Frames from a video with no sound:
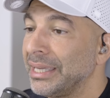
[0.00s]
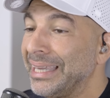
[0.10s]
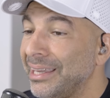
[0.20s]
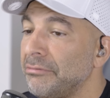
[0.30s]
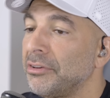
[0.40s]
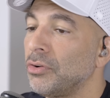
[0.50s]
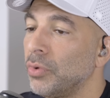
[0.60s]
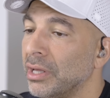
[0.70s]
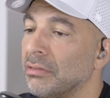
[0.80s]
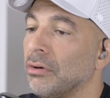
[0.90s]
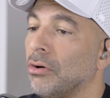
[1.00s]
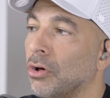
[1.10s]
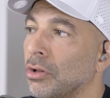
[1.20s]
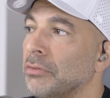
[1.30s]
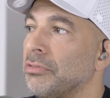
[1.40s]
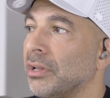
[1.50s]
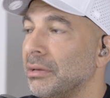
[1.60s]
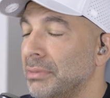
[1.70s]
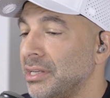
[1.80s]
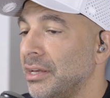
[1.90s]
even with all of the
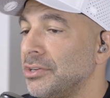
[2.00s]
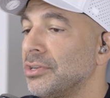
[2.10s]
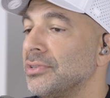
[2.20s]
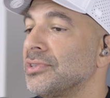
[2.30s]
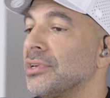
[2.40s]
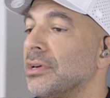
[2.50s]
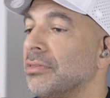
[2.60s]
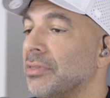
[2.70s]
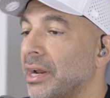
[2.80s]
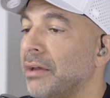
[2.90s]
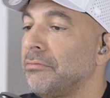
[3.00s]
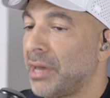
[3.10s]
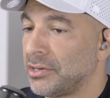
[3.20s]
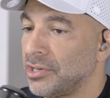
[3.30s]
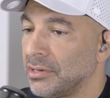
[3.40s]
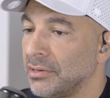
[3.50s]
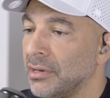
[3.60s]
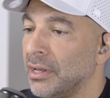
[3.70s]
limitations that I've mentioned.